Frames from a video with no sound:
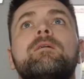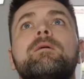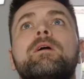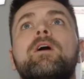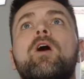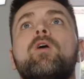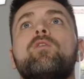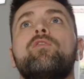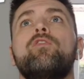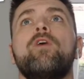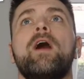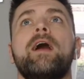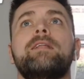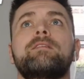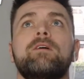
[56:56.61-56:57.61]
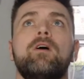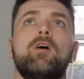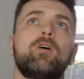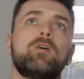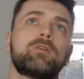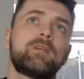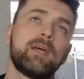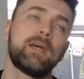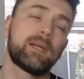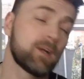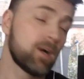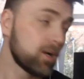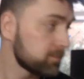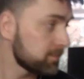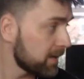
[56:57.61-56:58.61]
Here we go. Fred. Oh, dear
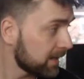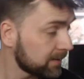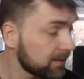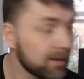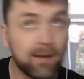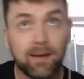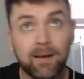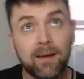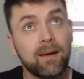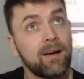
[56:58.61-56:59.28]
God, man.